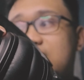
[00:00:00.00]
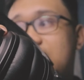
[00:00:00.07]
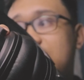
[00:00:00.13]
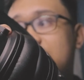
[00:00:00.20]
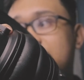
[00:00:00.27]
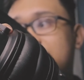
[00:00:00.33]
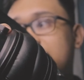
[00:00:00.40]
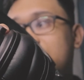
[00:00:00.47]
it
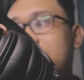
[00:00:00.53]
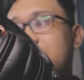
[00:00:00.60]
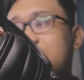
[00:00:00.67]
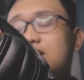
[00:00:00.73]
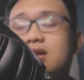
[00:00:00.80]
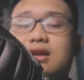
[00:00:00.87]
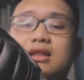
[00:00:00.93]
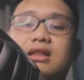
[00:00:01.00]
is
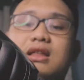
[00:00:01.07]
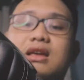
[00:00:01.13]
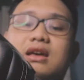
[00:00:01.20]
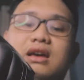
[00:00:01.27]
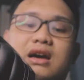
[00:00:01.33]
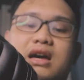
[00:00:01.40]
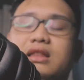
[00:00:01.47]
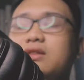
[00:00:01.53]
connected.
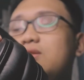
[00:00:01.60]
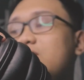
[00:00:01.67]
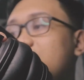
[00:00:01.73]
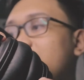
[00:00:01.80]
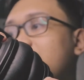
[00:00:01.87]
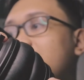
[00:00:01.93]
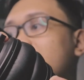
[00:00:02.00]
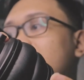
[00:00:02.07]
And to
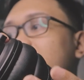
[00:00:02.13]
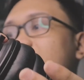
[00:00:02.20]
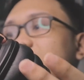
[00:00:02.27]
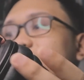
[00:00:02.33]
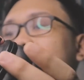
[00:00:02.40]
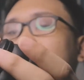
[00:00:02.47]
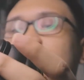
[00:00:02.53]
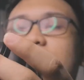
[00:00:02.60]
turn it
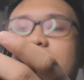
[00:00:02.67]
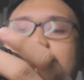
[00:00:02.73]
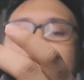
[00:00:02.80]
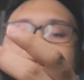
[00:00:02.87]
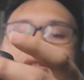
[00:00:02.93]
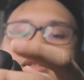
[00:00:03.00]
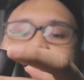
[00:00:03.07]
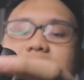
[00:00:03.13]
off, it's
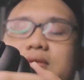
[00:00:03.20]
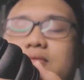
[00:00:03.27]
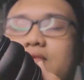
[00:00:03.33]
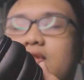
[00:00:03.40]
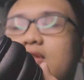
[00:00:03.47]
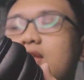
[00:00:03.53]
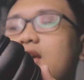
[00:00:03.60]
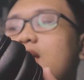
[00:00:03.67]
the same
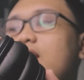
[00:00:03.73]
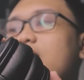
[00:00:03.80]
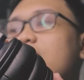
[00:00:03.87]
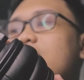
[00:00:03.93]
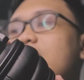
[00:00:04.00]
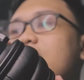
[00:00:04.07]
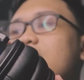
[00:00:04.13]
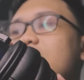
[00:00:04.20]

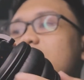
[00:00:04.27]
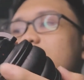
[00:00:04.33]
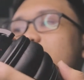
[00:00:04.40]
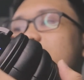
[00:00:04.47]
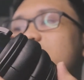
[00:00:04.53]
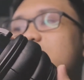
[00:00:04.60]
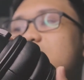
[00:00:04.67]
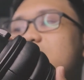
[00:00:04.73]
thing.
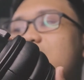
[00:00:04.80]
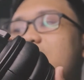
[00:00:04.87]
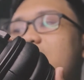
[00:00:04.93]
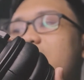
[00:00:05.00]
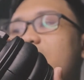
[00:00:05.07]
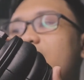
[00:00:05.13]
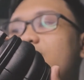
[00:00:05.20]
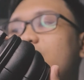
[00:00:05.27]
You just
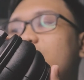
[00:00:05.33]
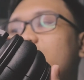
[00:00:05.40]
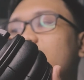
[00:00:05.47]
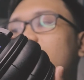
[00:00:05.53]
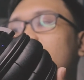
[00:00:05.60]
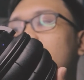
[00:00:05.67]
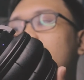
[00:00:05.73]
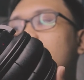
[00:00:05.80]
have to
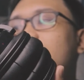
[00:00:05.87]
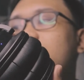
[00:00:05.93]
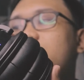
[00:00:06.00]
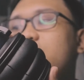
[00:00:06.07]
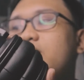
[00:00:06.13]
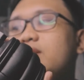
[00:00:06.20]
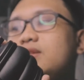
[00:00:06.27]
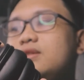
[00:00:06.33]
long
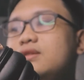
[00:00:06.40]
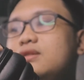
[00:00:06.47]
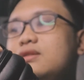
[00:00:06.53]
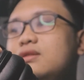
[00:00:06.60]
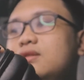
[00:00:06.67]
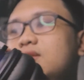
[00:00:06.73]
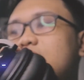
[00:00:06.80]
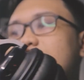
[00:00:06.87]

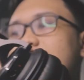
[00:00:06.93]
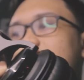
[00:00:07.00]
press